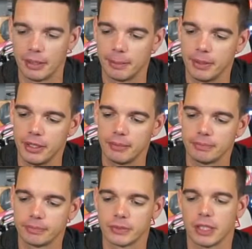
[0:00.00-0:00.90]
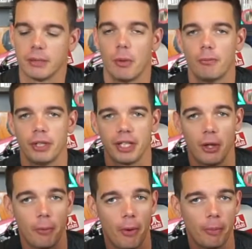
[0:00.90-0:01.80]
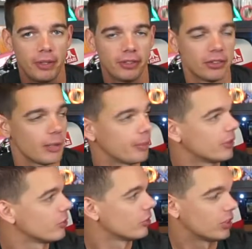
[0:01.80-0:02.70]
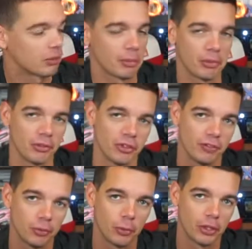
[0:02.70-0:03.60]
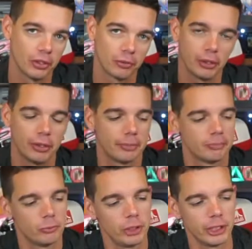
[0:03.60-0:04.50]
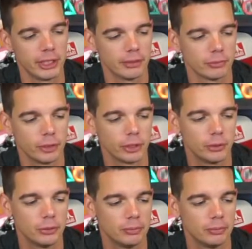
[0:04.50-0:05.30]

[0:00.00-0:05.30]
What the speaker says: but hopefully I can open these up and stick them up on the shelf somewhere. It looked really neat, really cool.